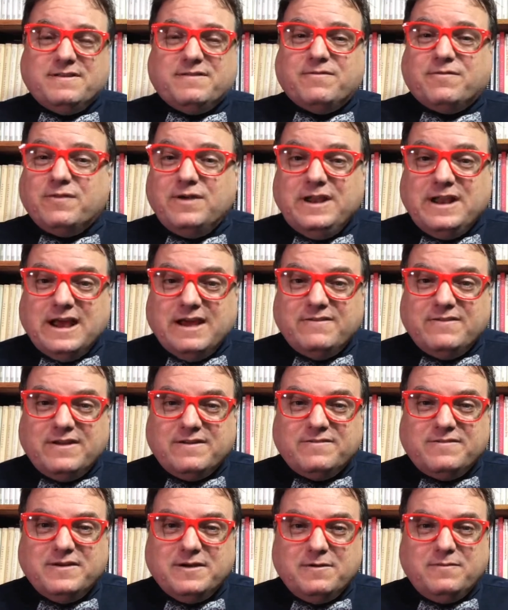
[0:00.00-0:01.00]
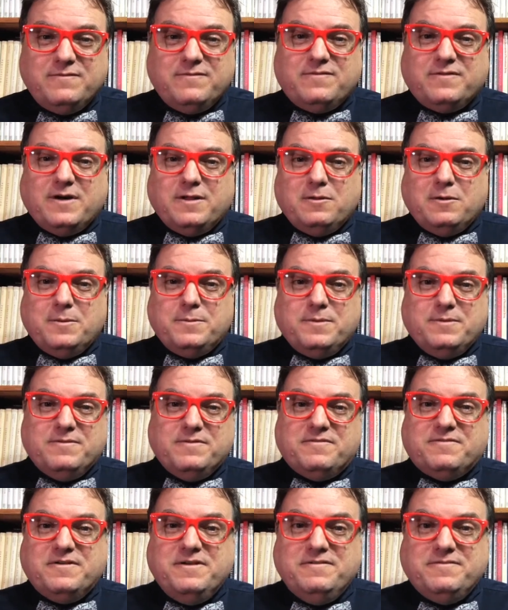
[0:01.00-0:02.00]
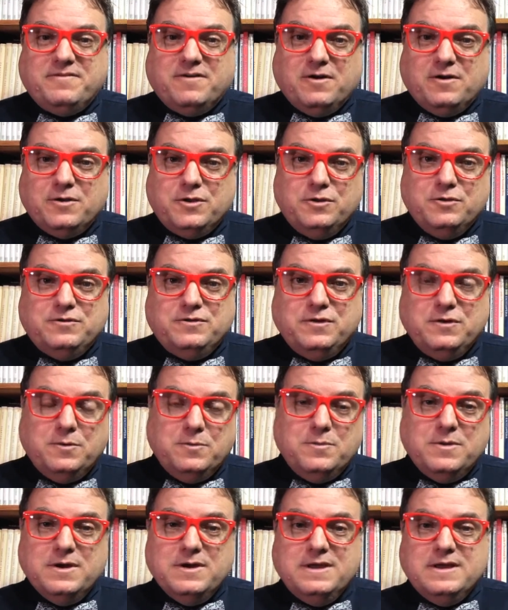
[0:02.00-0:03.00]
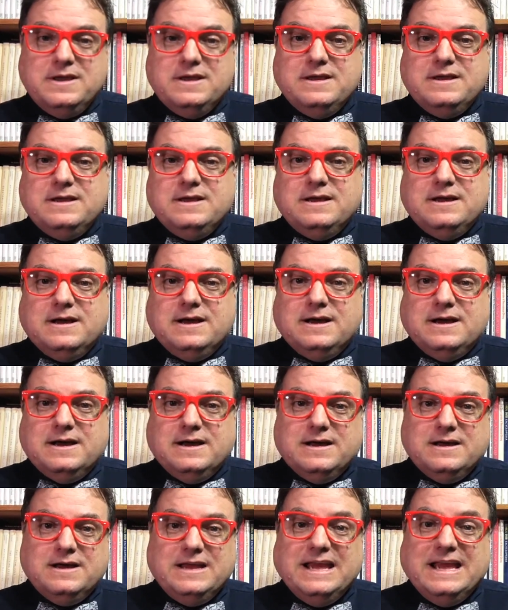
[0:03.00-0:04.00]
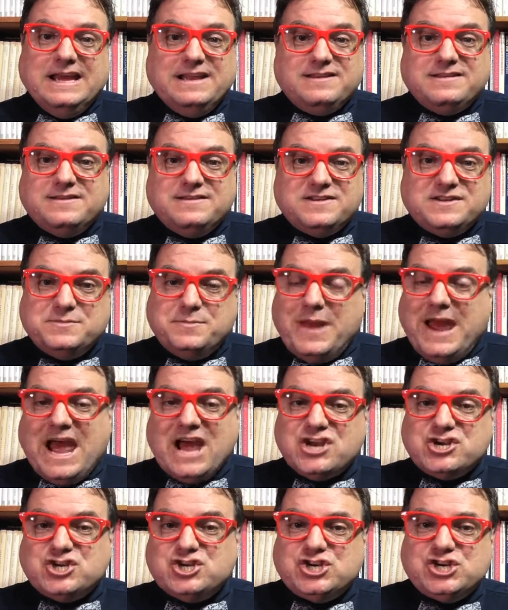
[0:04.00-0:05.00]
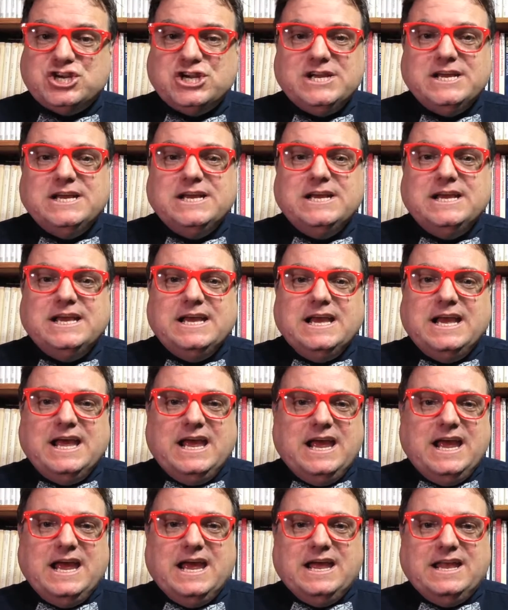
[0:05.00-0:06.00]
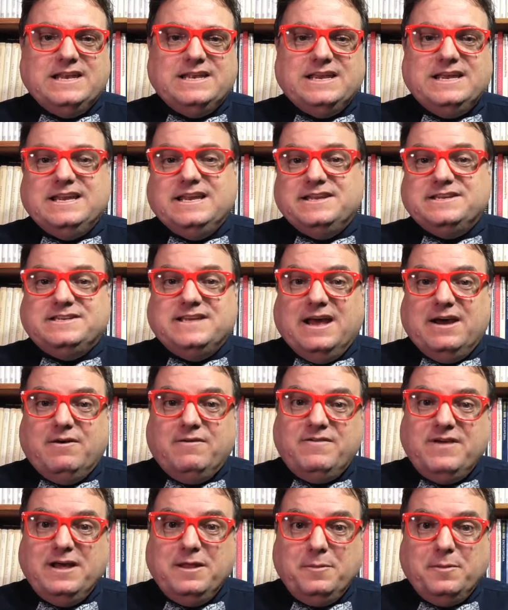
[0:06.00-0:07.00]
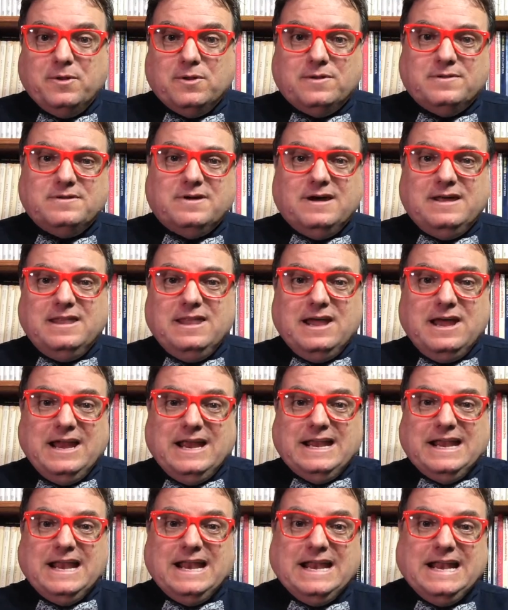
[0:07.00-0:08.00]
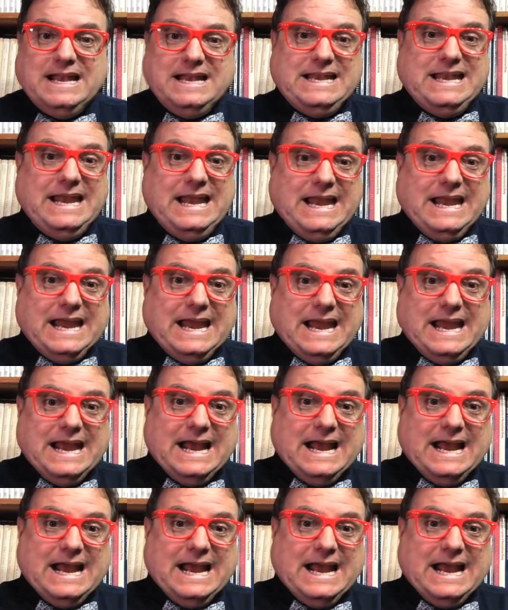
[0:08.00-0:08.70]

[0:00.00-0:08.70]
freediving film, follow-up of the Free Fall YouTube hit, Smash, and it is now available online. Dink!